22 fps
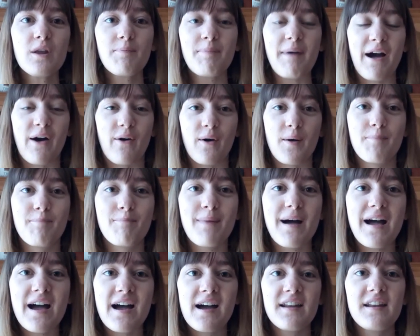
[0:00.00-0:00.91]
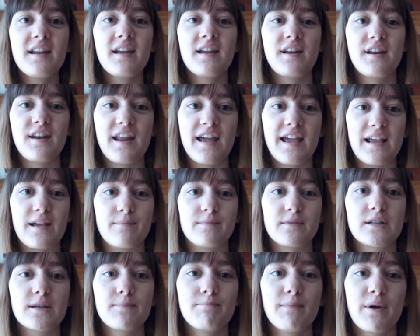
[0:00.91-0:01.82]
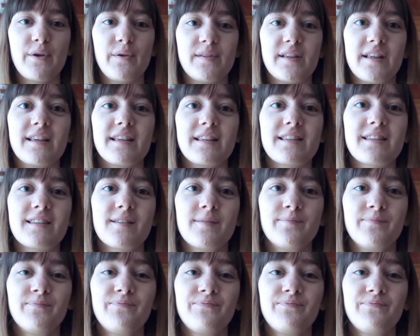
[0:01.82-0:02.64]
about a man named Moses.